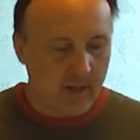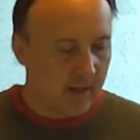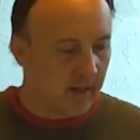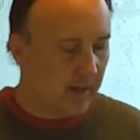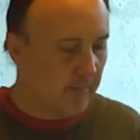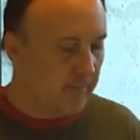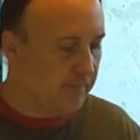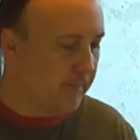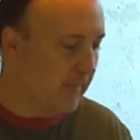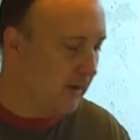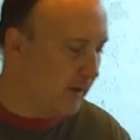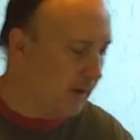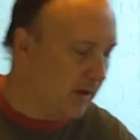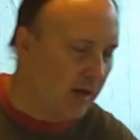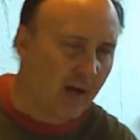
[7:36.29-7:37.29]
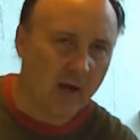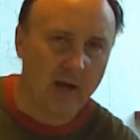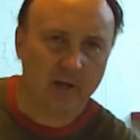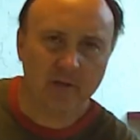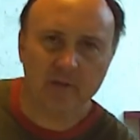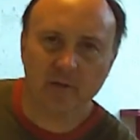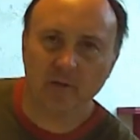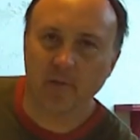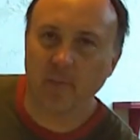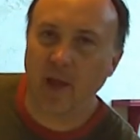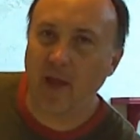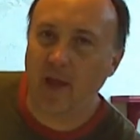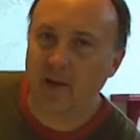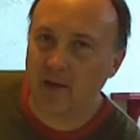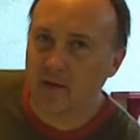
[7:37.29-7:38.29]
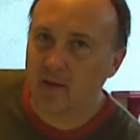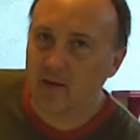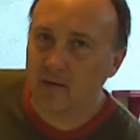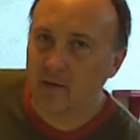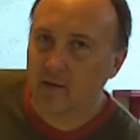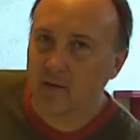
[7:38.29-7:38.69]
I also am adding